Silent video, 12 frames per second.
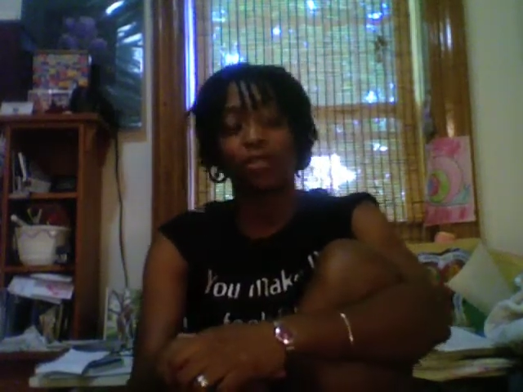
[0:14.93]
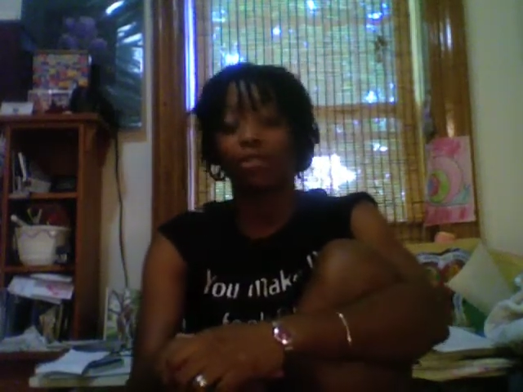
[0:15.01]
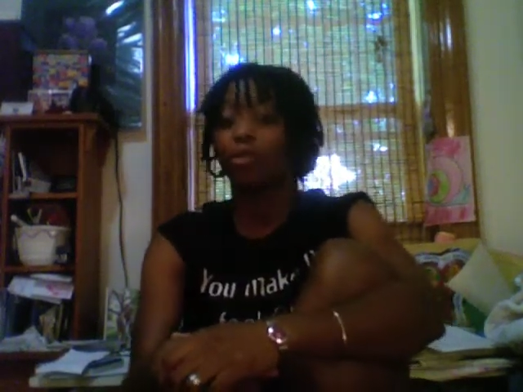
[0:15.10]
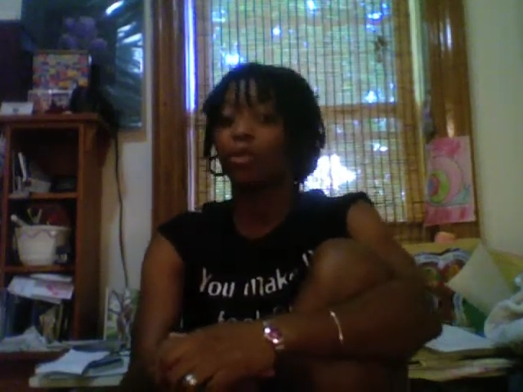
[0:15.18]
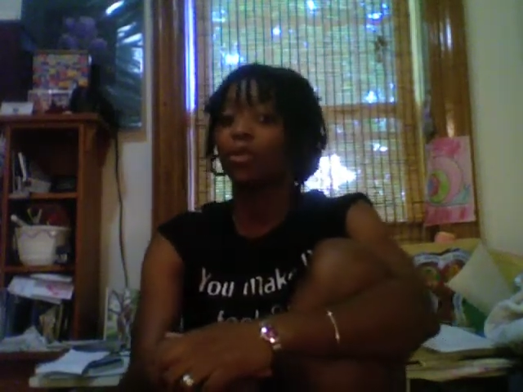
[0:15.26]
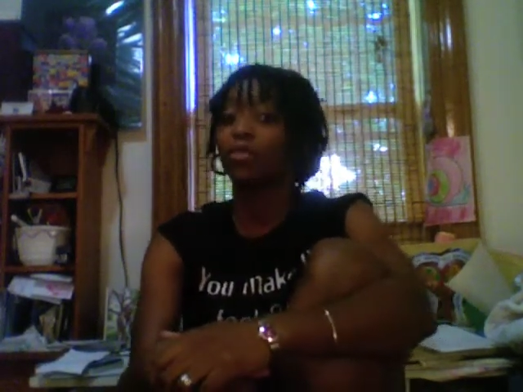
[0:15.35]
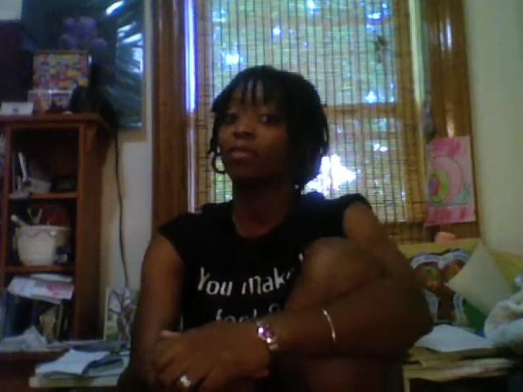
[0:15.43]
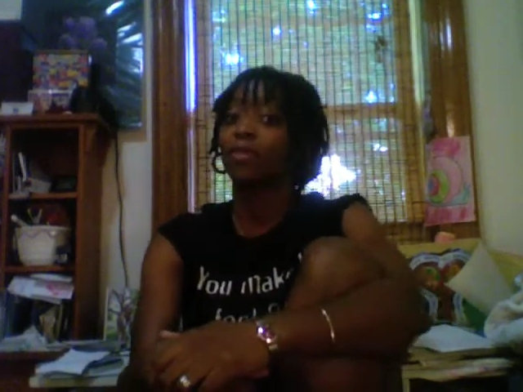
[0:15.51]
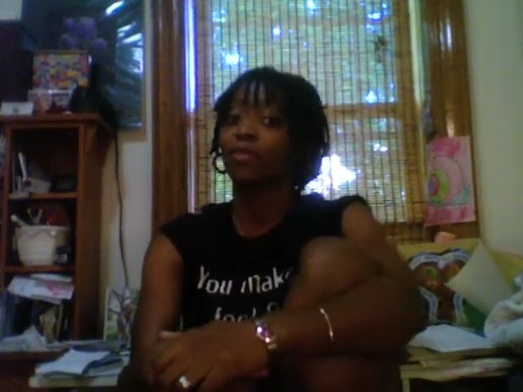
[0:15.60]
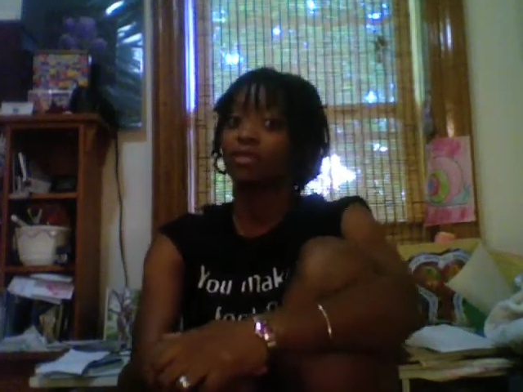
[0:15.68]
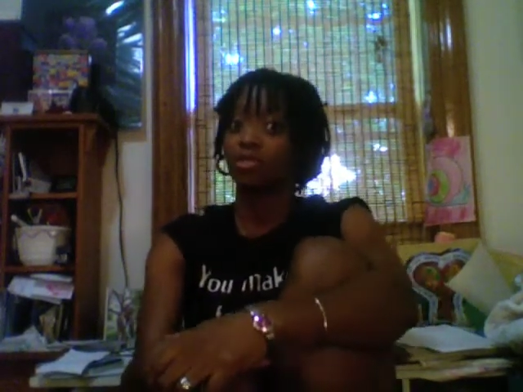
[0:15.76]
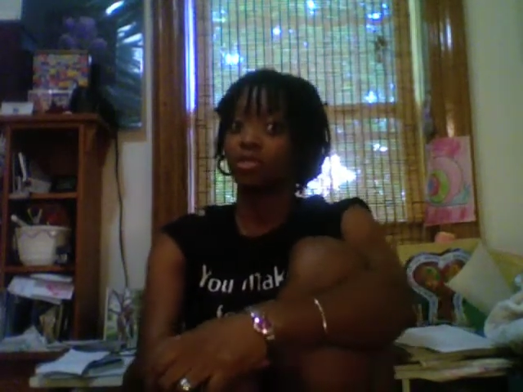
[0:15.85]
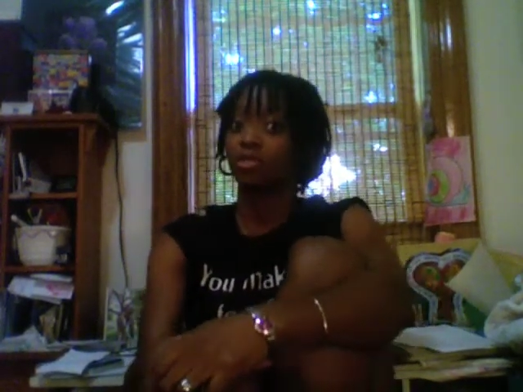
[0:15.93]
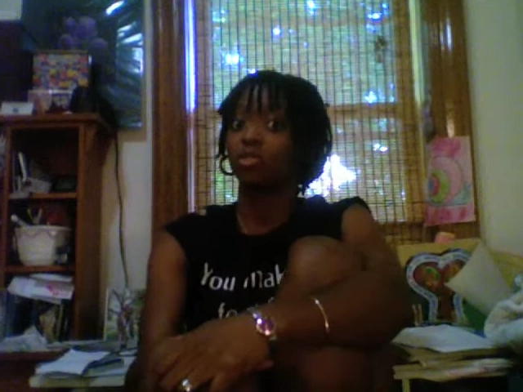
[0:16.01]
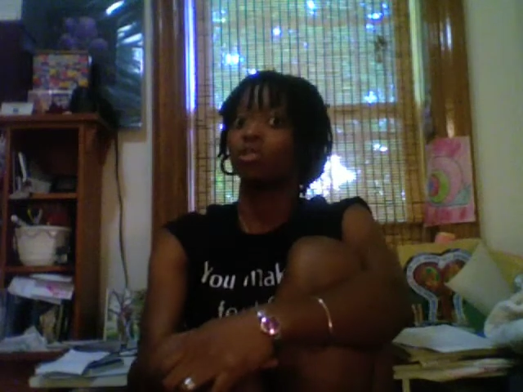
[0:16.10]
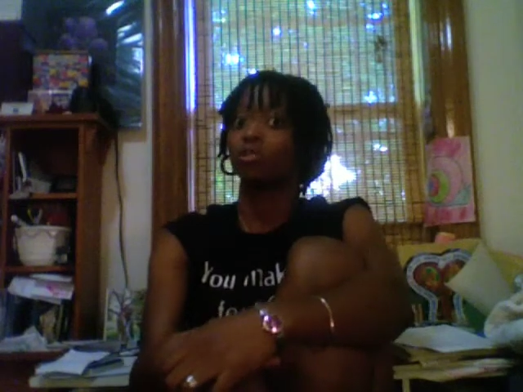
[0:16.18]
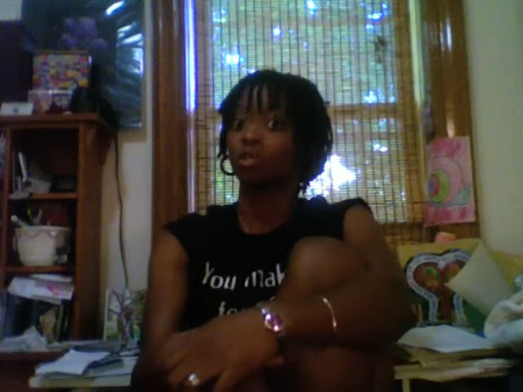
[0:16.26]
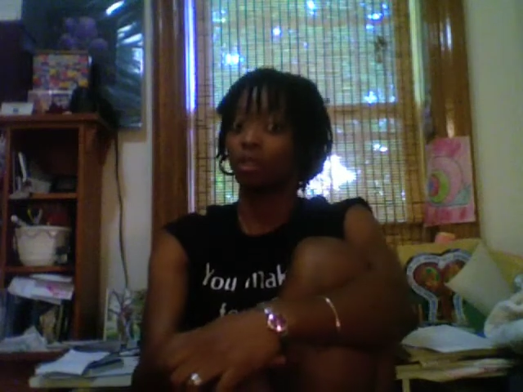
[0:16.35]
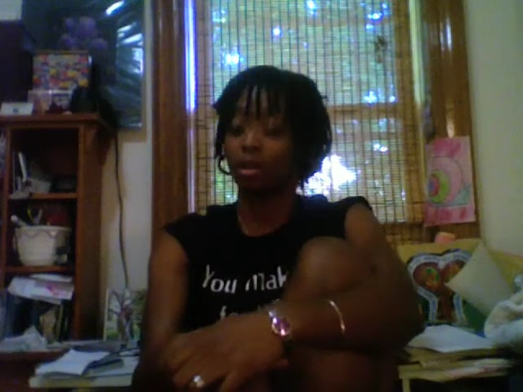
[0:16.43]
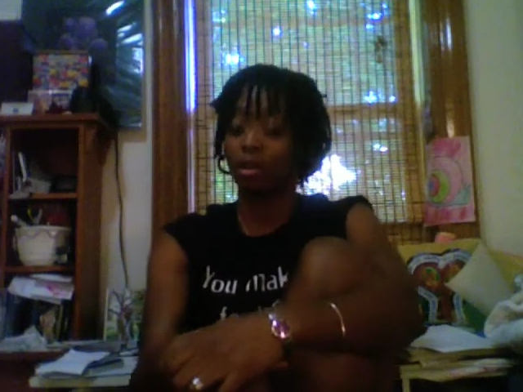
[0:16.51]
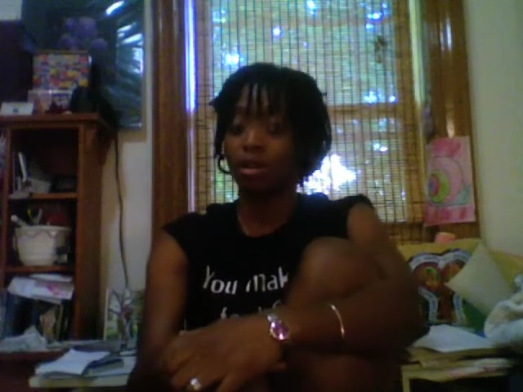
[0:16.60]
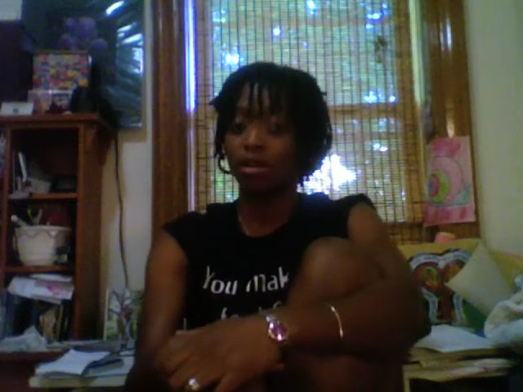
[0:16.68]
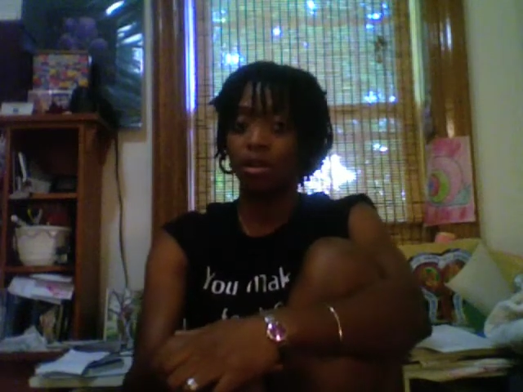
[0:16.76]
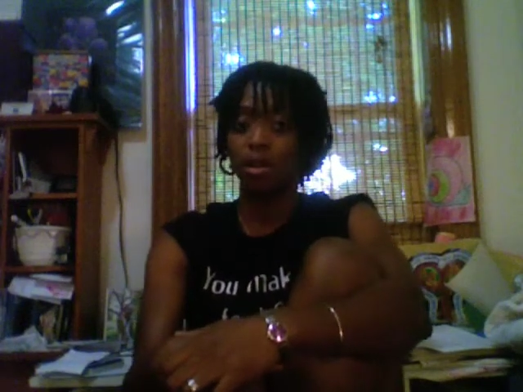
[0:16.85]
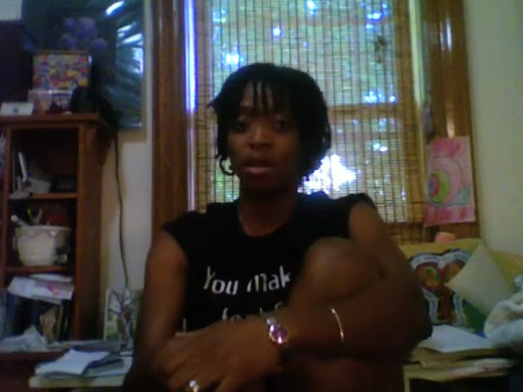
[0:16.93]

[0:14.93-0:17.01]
the birth of my first daughter,